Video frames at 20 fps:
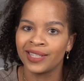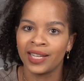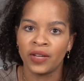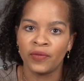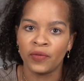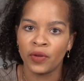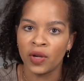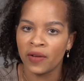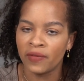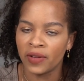like
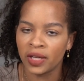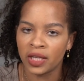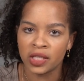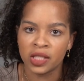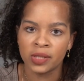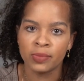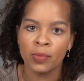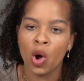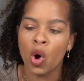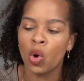if you have like a
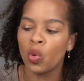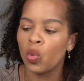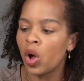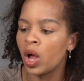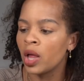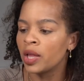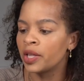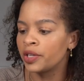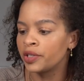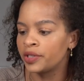small
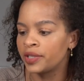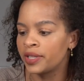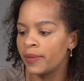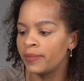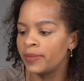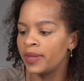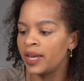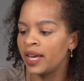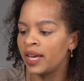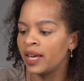wallet or
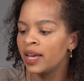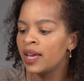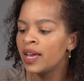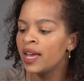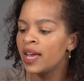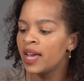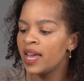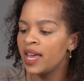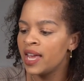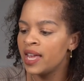something,
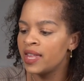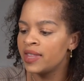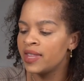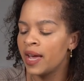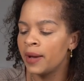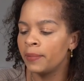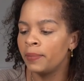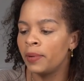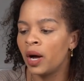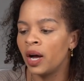in
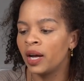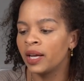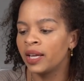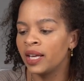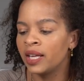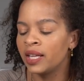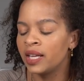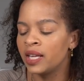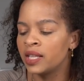that pocket.